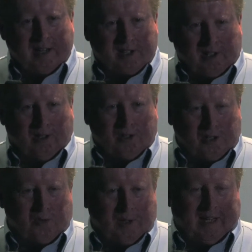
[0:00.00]
as close
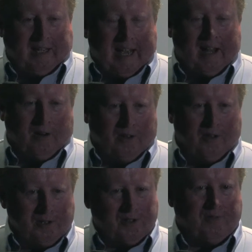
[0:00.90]
as we can get on
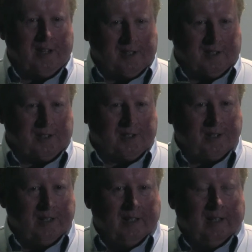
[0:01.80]
those devices.
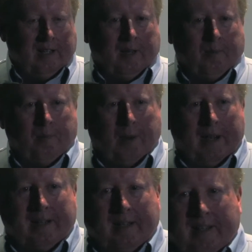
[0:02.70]

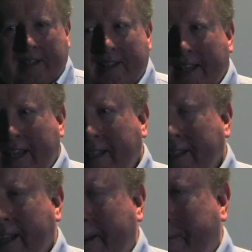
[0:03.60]
But the thing
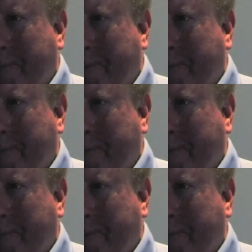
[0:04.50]
that